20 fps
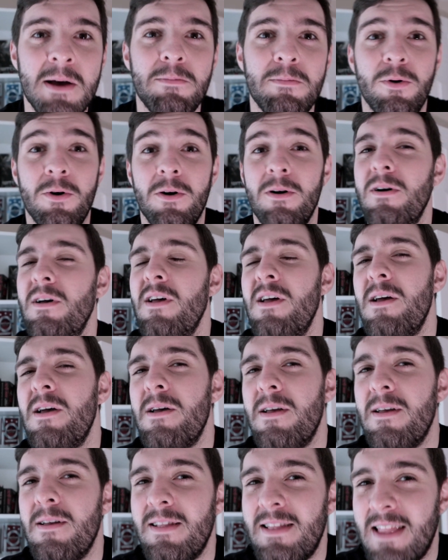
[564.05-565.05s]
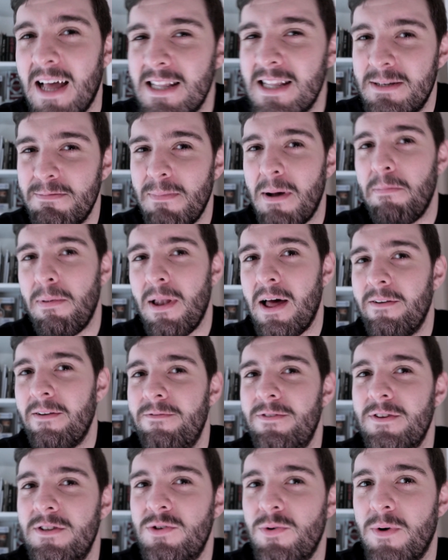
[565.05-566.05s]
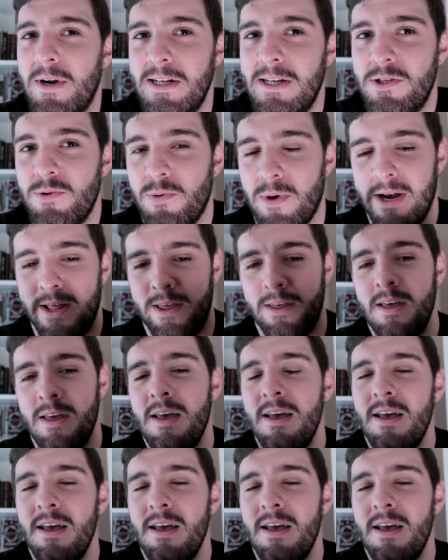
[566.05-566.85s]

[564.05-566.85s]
but that's my plan for 2020.